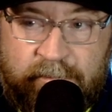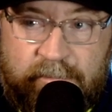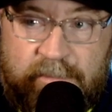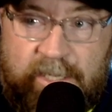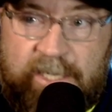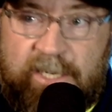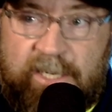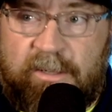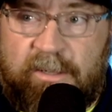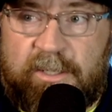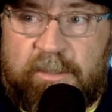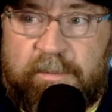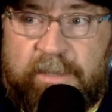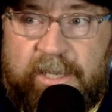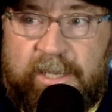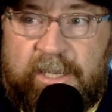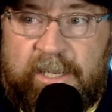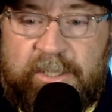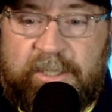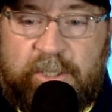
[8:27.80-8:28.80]
in a little bit
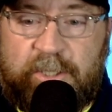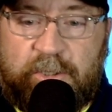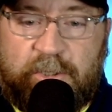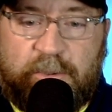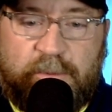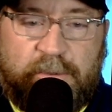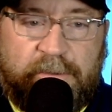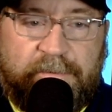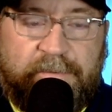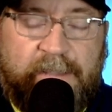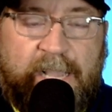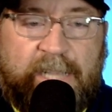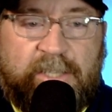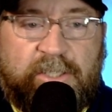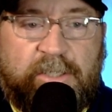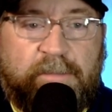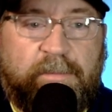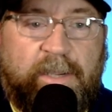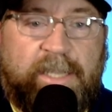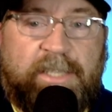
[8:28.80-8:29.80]
unusual
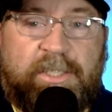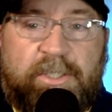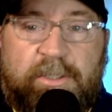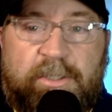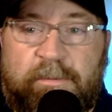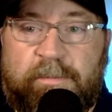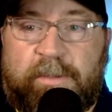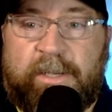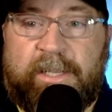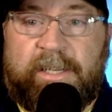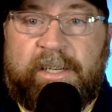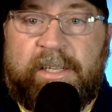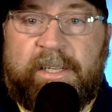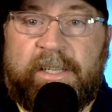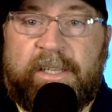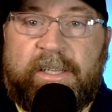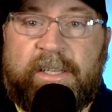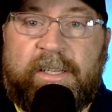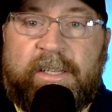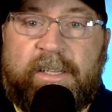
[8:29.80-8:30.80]
fashion, mind you, but.
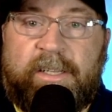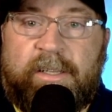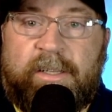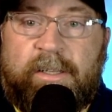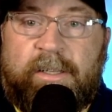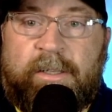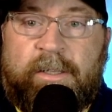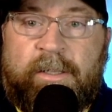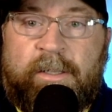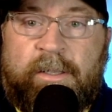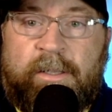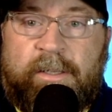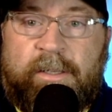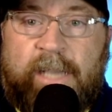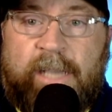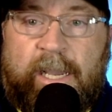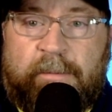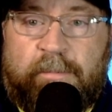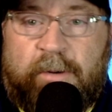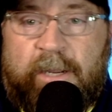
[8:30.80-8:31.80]

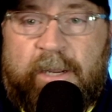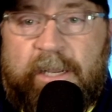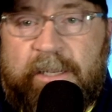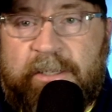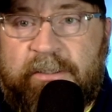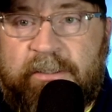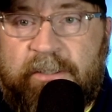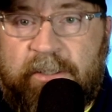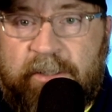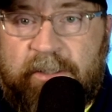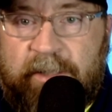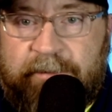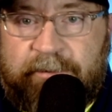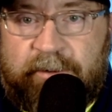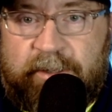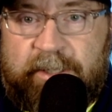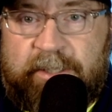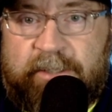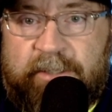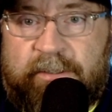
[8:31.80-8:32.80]
God brought
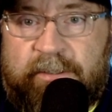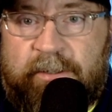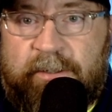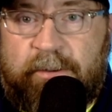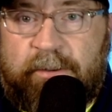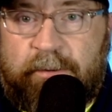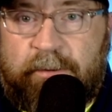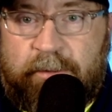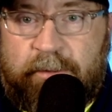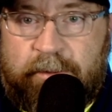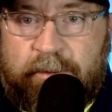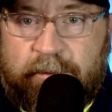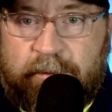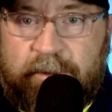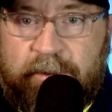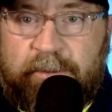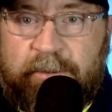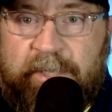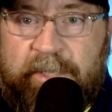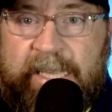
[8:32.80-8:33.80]
deliverance
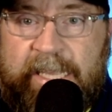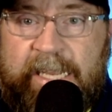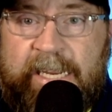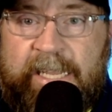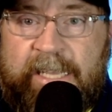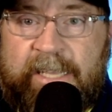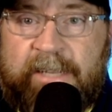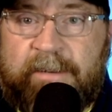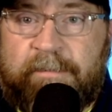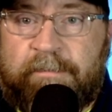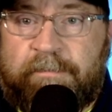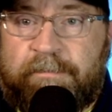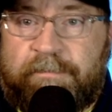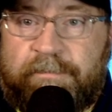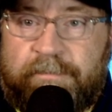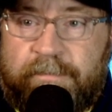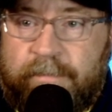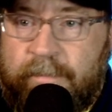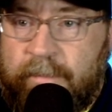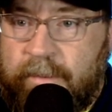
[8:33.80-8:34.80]
through Gideon
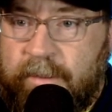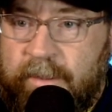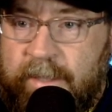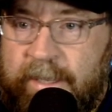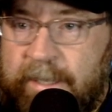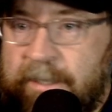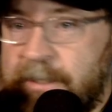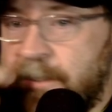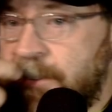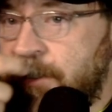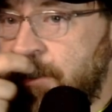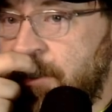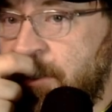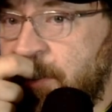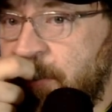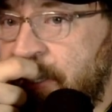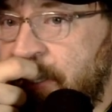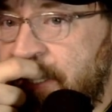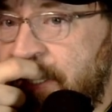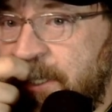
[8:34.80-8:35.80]
in a
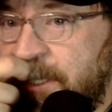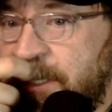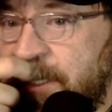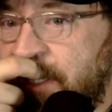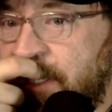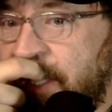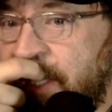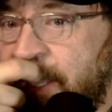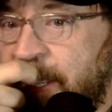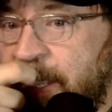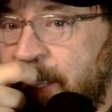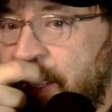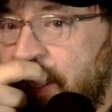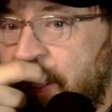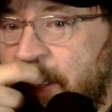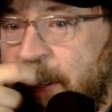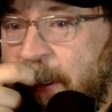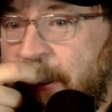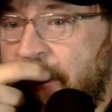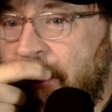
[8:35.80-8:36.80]
situation that
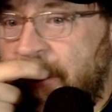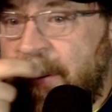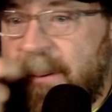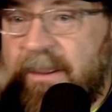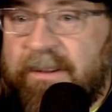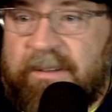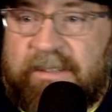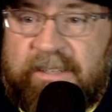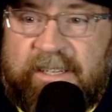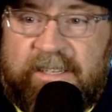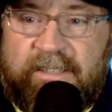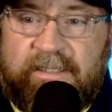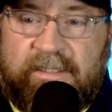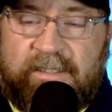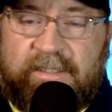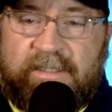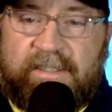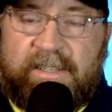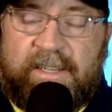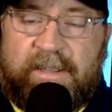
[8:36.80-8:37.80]
didn't
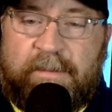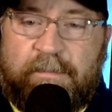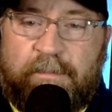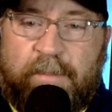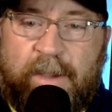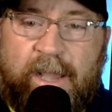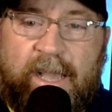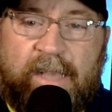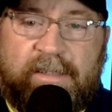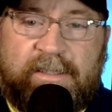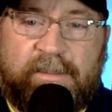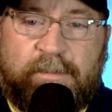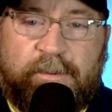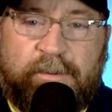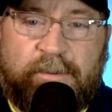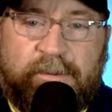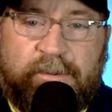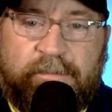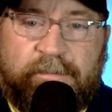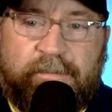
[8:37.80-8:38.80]
seem
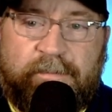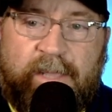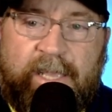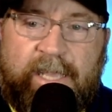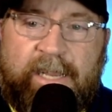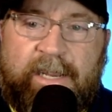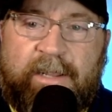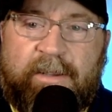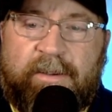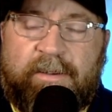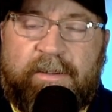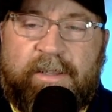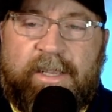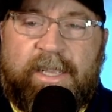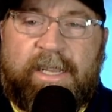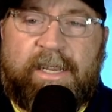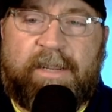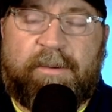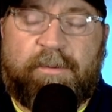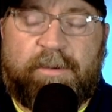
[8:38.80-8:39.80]
possible and it
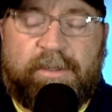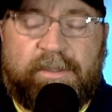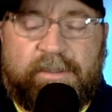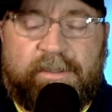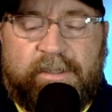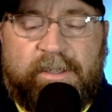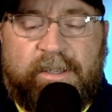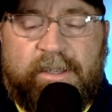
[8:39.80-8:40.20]
and it was